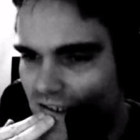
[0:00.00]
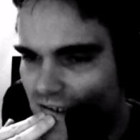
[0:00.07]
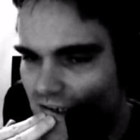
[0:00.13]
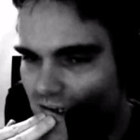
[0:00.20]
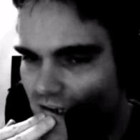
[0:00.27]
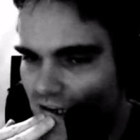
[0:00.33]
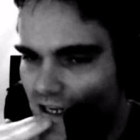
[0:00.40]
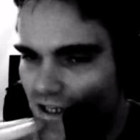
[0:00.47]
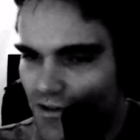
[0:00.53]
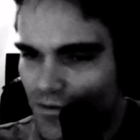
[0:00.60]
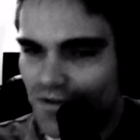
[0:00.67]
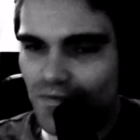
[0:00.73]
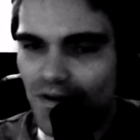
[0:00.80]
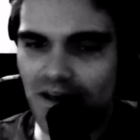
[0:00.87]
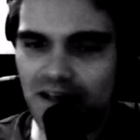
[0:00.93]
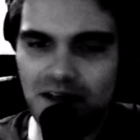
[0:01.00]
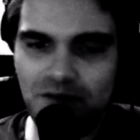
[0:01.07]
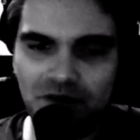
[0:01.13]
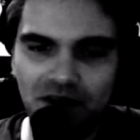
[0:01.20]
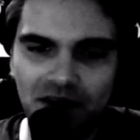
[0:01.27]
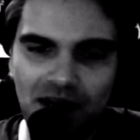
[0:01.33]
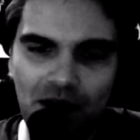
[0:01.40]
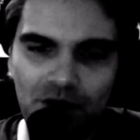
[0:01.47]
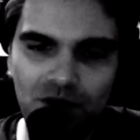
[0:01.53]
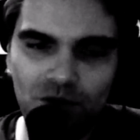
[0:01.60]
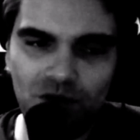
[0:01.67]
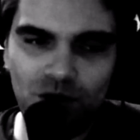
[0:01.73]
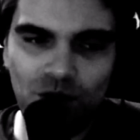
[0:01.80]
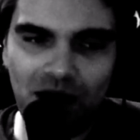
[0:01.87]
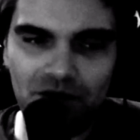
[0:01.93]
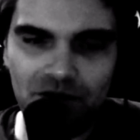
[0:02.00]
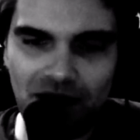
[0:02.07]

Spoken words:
And so it's very different. Now you have